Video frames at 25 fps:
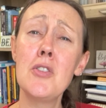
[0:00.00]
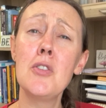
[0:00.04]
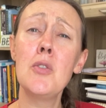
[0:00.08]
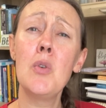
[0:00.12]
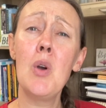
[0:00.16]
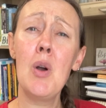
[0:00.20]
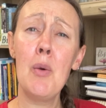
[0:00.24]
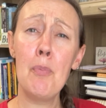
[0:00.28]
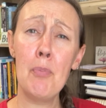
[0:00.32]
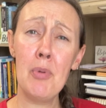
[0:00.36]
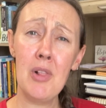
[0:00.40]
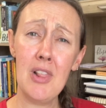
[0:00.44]
to
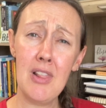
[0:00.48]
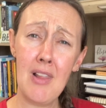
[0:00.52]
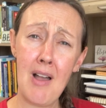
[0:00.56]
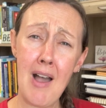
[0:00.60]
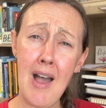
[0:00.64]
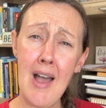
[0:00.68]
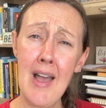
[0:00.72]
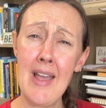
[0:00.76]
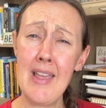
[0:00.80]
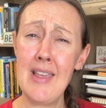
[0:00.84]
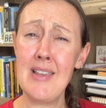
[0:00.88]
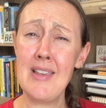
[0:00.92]

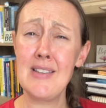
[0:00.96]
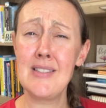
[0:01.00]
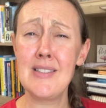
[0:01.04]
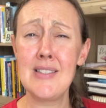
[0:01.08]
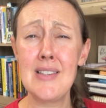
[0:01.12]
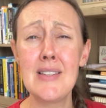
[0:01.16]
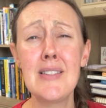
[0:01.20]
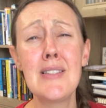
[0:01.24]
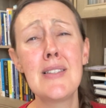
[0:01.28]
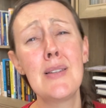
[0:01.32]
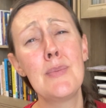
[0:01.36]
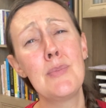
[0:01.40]
apply
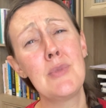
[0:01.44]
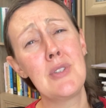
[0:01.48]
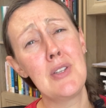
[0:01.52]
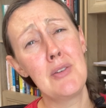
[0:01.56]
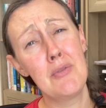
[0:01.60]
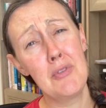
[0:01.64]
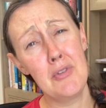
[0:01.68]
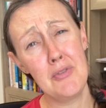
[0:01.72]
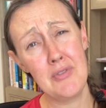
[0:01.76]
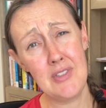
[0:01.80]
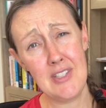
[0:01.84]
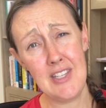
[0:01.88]
systems
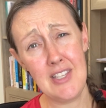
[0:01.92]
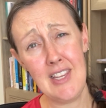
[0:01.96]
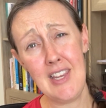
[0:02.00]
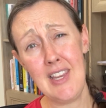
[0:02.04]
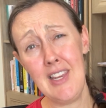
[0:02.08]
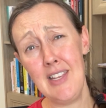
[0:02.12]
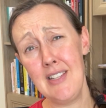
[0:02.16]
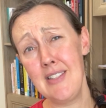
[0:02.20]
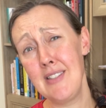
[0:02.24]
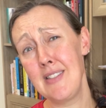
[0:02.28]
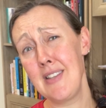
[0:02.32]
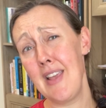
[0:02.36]
and
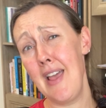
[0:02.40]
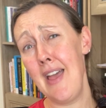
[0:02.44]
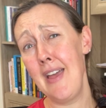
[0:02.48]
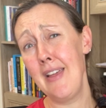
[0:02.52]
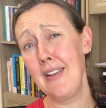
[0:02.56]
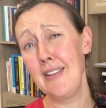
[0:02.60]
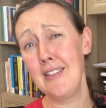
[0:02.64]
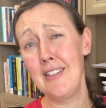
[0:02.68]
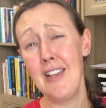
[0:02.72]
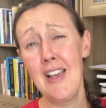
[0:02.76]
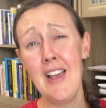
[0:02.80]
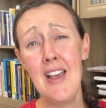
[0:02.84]
routines
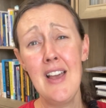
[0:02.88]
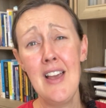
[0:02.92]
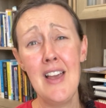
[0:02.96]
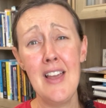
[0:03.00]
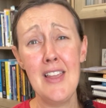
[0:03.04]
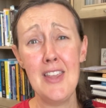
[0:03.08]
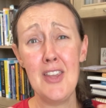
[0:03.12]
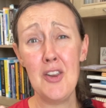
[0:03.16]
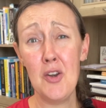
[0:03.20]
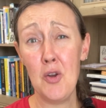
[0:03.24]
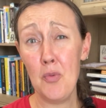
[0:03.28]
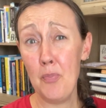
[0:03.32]
and,
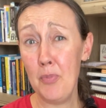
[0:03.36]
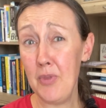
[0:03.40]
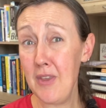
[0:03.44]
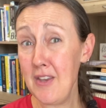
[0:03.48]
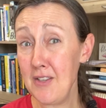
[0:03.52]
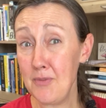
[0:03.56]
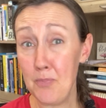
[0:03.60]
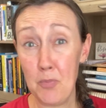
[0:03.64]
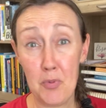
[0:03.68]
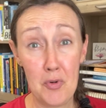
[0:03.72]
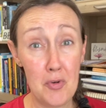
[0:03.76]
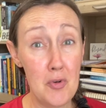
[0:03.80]
you know,
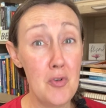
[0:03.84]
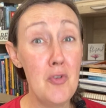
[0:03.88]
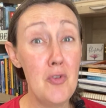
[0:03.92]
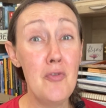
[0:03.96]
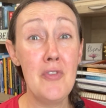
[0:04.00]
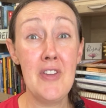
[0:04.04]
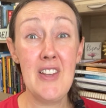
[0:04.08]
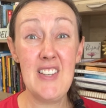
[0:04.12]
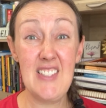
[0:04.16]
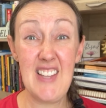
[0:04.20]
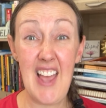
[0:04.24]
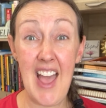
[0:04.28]
these
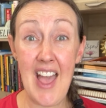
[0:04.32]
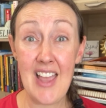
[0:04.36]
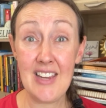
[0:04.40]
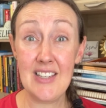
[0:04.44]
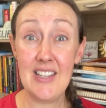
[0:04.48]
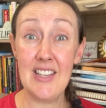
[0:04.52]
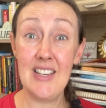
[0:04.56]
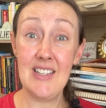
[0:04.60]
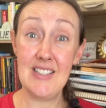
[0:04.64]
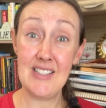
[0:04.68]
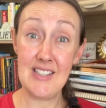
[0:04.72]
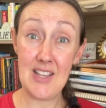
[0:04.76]
proven
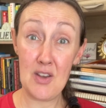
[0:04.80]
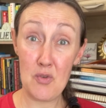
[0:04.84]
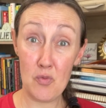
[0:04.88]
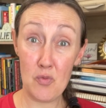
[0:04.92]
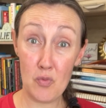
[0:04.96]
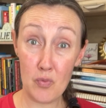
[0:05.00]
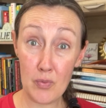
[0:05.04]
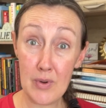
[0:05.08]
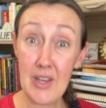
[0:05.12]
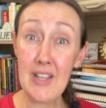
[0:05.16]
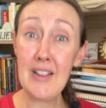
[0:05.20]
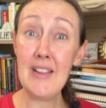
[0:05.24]
tactics that
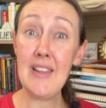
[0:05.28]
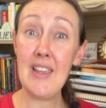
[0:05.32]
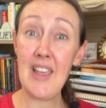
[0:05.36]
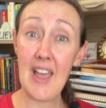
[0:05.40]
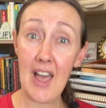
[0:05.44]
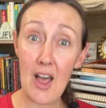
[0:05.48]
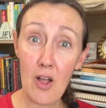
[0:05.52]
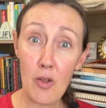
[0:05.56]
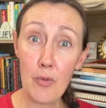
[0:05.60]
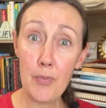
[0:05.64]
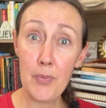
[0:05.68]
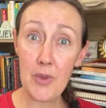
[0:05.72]
really
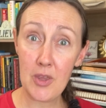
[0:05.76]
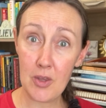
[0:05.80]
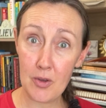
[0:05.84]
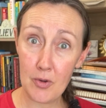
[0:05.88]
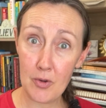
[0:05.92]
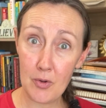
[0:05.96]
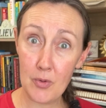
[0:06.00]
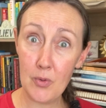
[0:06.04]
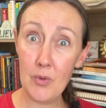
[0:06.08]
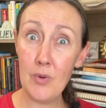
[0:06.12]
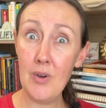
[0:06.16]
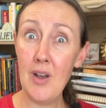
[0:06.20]
help
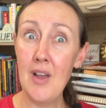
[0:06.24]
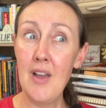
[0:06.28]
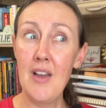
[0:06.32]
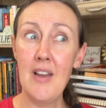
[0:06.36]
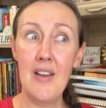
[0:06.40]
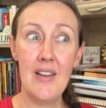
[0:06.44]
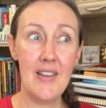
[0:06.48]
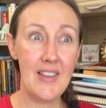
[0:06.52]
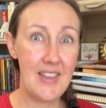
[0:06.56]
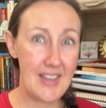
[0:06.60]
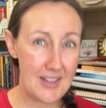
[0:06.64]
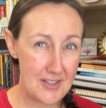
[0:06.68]
you
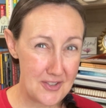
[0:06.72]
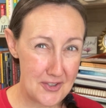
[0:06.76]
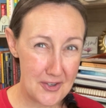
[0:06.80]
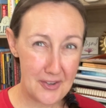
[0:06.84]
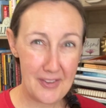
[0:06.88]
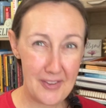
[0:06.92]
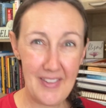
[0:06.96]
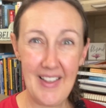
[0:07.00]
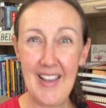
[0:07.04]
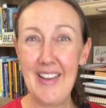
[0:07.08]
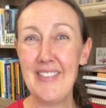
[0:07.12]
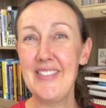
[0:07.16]
get
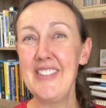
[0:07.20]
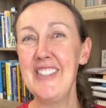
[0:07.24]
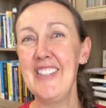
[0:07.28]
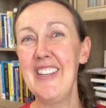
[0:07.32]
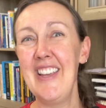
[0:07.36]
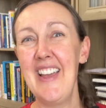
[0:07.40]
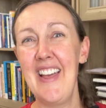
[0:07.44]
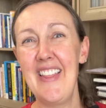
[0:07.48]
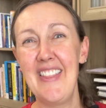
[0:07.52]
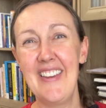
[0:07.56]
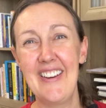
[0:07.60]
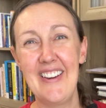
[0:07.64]
your life
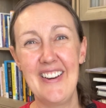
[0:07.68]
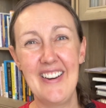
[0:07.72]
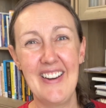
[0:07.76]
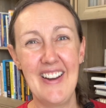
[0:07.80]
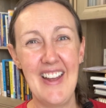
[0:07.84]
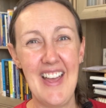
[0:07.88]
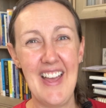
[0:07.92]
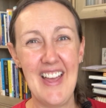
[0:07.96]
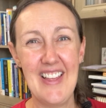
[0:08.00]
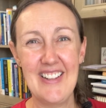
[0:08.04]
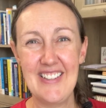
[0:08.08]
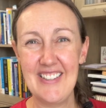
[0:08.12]
together
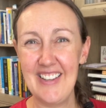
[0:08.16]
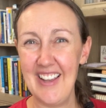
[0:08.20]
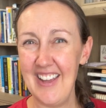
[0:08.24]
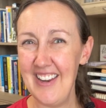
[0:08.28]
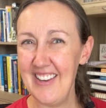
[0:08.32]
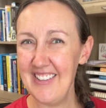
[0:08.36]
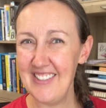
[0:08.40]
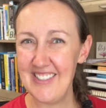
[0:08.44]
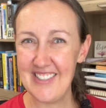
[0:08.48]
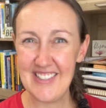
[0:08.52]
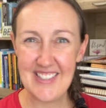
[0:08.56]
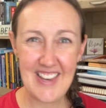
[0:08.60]
and
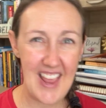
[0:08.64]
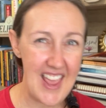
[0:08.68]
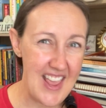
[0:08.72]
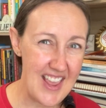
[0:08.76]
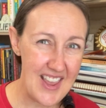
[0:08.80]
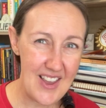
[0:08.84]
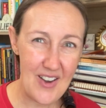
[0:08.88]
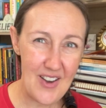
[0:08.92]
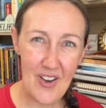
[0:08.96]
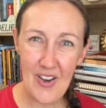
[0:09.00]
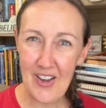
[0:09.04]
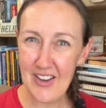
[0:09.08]
kind of
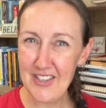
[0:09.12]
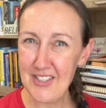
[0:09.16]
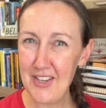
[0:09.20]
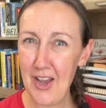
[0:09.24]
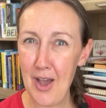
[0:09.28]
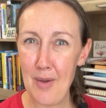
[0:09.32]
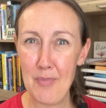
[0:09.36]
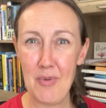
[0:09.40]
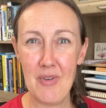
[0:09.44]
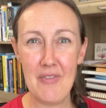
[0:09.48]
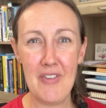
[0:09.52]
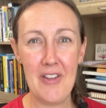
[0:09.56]
stay on
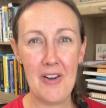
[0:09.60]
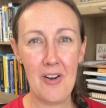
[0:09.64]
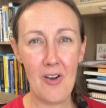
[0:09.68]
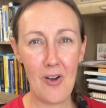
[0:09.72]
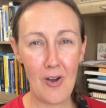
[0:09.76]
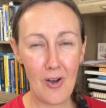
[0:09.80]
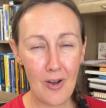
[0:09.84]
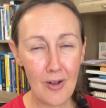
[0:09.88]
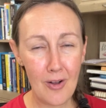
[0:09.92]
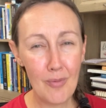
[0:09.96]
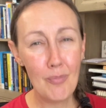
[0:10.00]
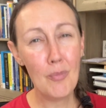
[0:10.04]
top of it
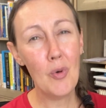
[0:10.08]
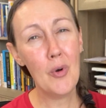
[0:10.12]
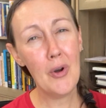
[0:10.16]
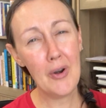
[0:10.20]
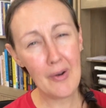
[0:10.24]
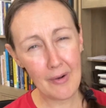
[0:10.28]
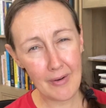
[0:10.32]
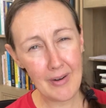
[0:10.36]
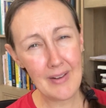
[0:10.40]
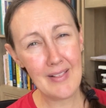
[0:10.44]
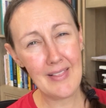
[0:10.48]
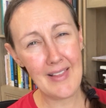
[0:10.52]
all,
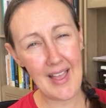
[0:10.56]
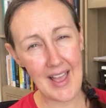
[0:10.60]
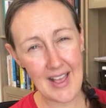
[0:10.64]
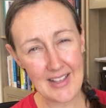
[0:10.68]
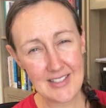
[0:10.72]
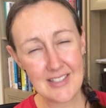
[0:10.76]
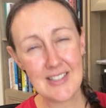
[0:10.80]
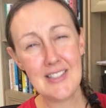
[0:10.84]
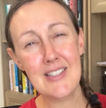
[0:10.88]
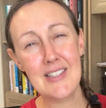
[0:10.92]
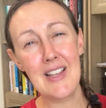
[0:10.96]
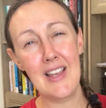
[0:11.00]
more or
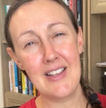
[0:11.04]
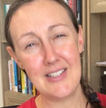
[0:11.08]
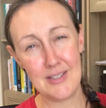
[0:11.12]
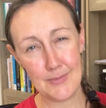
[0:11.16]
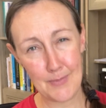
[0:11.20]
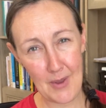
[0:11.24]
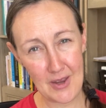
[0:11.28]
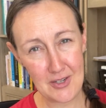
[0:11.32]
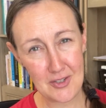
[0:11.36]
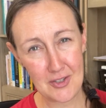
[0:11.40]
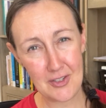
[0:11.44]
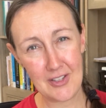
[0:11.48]
less,
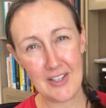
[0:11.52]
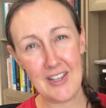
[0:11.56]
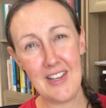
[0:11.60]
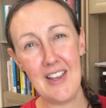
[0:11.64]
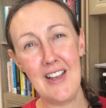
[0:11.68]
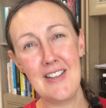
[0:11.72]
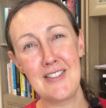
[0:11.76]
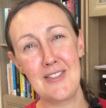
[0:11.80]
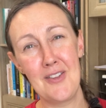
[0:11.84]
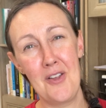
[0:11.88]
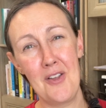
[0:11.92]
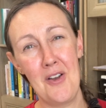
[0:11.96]

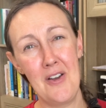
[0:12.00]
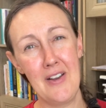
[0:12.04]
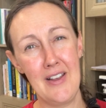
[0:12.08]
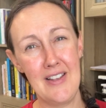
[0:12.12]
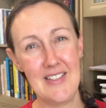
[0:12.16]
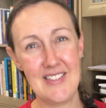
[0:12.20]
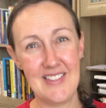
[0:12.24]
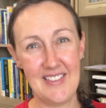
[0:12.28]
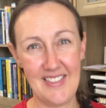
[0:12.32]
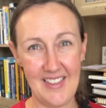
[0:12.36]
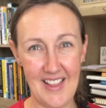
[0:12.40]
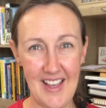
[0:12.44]
especially as long
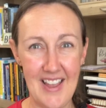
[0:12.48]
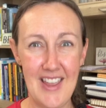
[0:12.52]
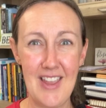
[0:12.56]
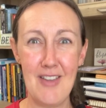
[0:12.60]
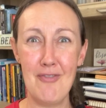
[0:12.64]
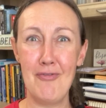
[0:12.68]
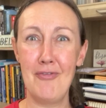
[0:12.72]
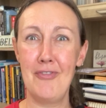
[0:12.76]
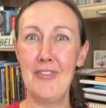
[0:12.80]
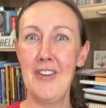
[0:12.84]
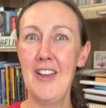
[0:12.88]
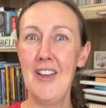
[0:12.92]
as
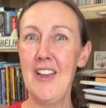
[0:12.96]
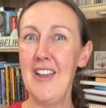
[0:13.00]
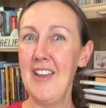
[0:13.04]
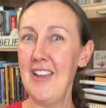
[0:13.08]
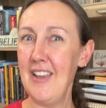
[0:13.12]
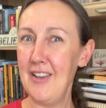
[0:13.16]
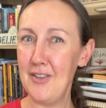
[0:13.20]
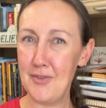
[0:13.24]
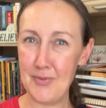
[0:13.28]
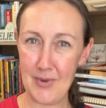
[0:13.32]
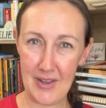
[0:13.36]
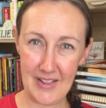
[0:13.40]
life
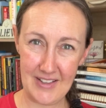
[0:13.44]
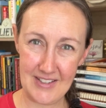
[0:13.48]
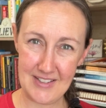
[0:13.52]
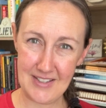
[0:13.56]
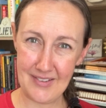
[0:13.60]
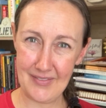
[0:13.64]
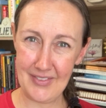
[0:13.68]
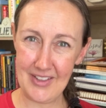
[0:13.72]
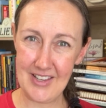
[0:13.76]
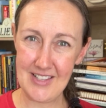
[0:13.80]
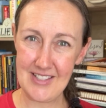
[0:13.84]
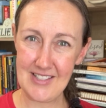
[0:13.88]
is
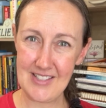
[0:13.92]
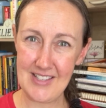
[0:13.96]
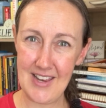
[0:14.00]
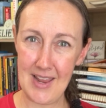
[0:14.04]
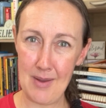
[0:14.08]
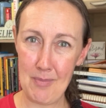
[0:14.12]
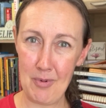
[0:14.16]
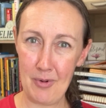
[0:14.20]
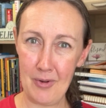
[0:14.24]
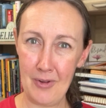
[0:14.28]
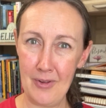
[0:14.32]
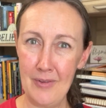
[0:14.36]
relatively
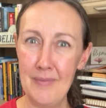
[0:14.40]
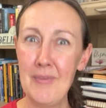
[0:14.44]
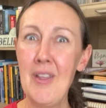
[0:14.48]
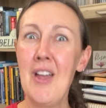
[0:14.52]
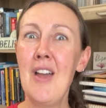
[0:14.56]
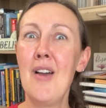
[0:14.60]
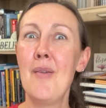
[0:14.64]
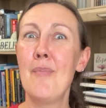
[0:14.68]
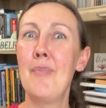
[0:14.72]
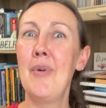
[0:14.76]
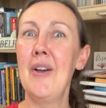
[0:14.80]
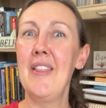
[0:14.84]
stable.
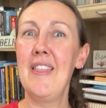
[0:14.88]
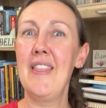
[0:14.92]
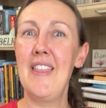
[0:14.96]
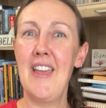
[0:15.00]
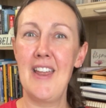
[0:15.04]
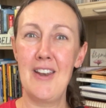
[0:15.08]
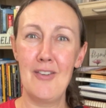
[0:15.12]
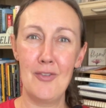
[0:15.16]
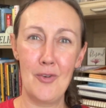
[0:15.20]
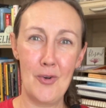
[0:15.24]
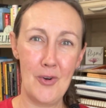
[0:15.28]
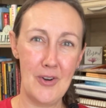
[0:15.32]
But
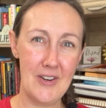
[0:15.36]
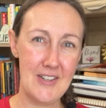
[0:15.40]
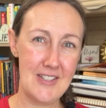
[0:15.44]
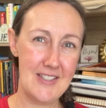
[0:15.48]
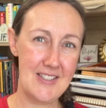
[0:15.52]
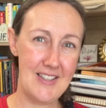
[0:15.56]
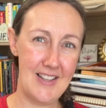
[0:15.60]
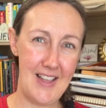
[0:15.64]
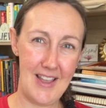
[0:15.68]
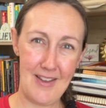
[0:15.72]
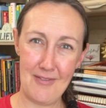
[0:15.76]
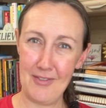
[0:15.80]
then, of
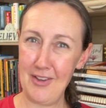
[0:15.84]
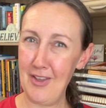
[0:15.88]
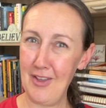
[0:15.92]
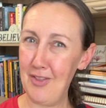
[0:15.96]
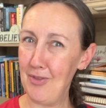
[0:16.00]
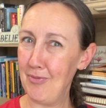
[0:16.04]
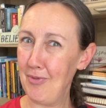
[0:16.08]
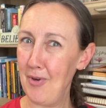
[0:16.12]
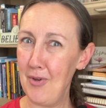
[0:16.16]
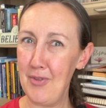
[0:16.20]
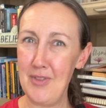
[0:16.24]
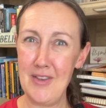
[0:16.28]
course, life
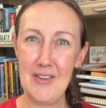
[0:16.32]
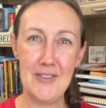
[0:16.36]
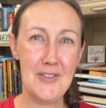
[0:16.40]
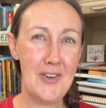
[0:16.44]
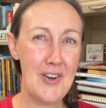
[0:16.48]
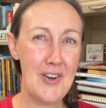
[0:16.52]
can throw these